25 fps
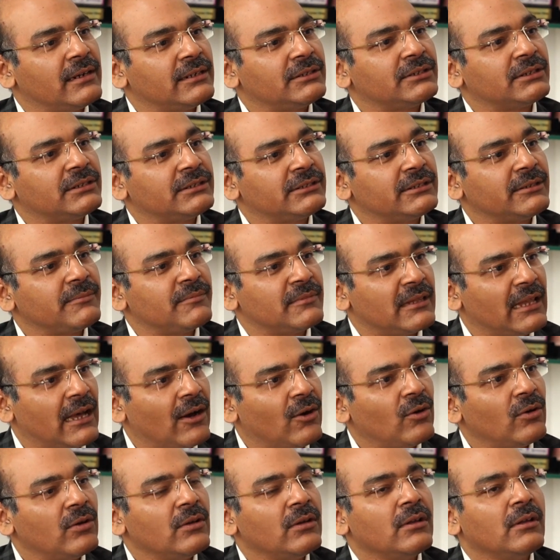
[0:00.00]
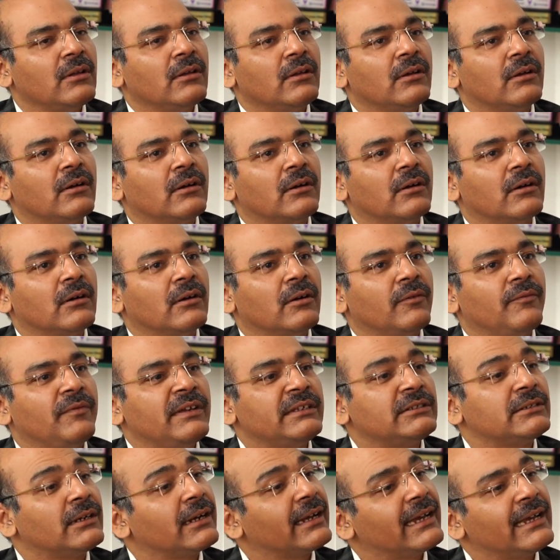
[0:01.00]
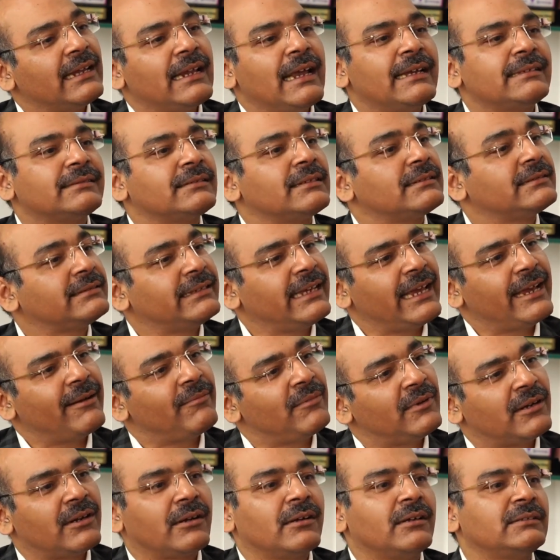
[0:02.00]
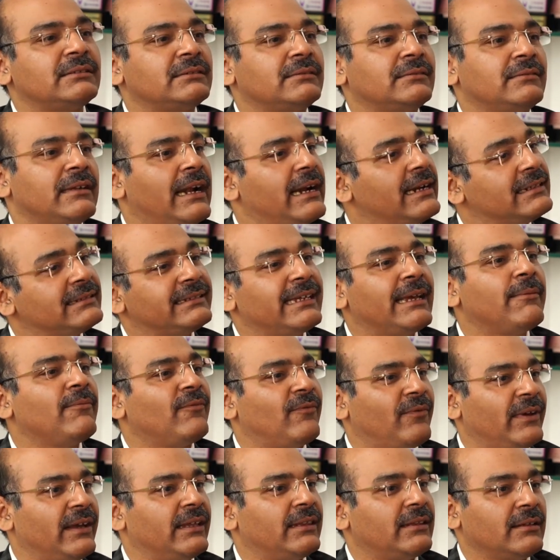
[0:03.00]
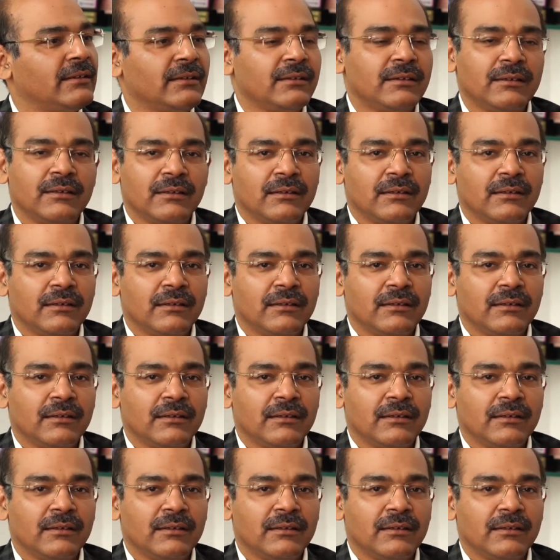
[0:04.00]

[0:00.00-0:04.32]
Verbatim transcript: relationship now, which again has the same trust and same faith.